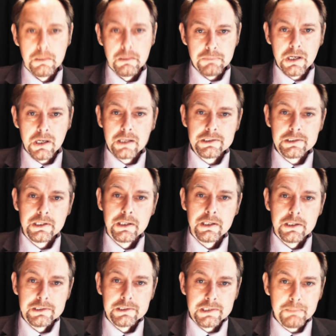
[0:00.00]
Plus,
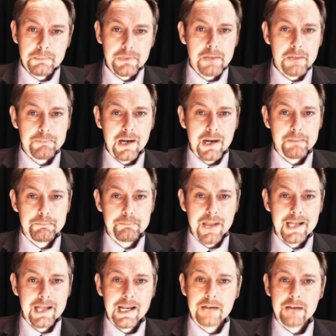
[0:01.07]
Cypriot bank
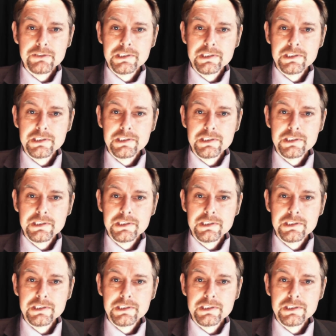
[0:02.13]
bailout